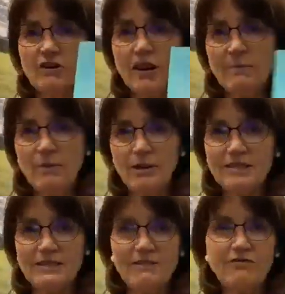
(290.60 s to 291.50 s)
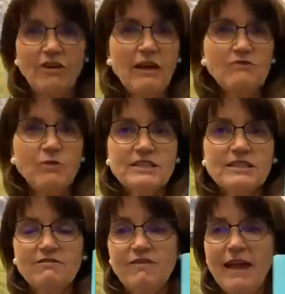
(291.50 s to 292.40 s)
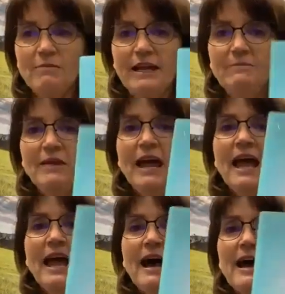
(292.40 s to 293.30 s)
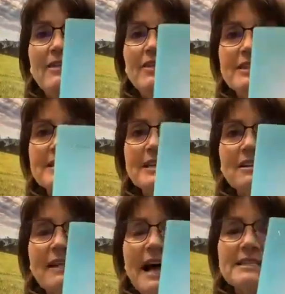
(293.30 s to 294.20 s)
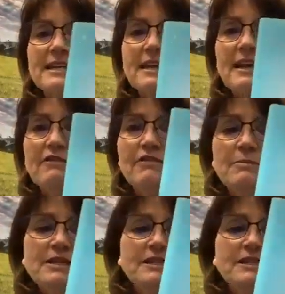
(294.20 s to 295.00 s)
great books for loved ones and family, this is a classic, Gift from the